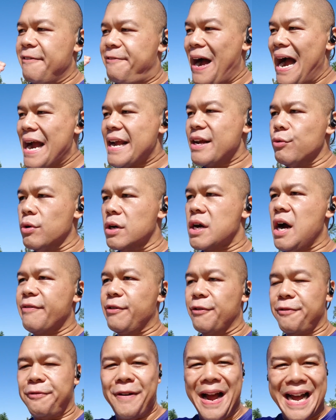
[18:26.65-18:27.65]
I can recover
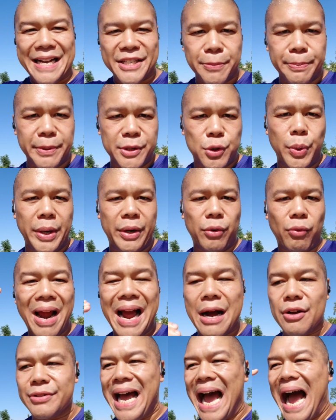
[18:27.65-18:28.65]
faster between
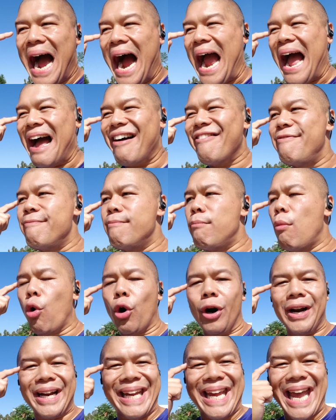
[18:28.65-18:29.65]
rounds, I have more
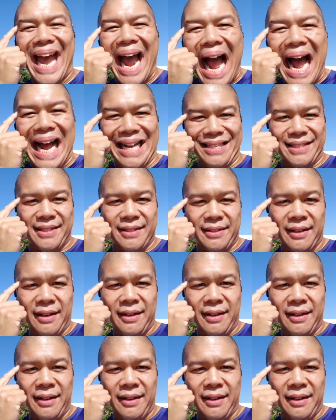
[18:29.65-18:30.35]
gas